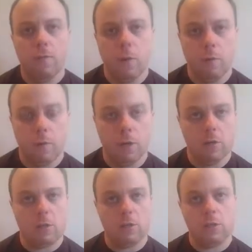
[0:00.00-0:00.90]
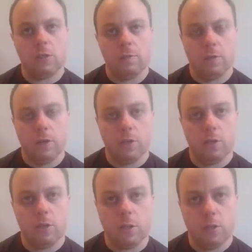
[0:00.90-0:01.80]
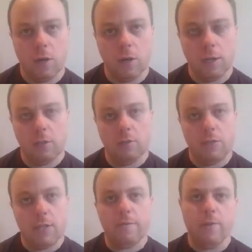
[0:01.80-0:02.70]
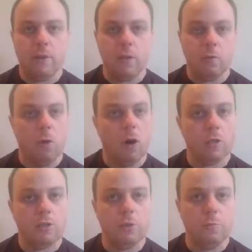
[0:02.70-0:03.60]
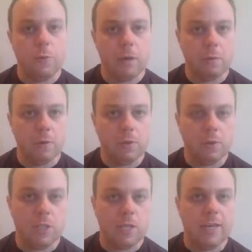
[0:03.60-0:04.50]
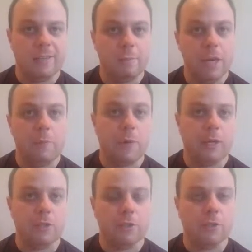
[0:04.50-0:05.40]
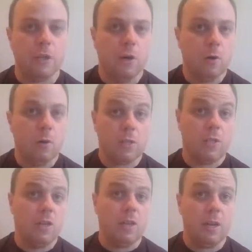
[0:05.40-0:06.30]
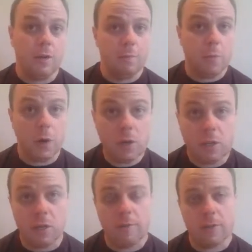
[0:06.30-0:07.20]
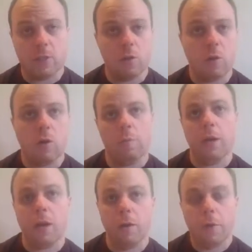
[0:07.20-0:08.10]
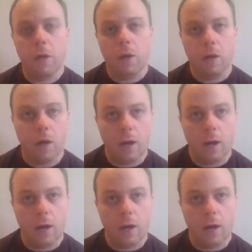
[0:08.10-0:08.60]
out for when you're searching for a used guitar is you definitely want to be able to see as many pictures or see it in person if it's a local pickup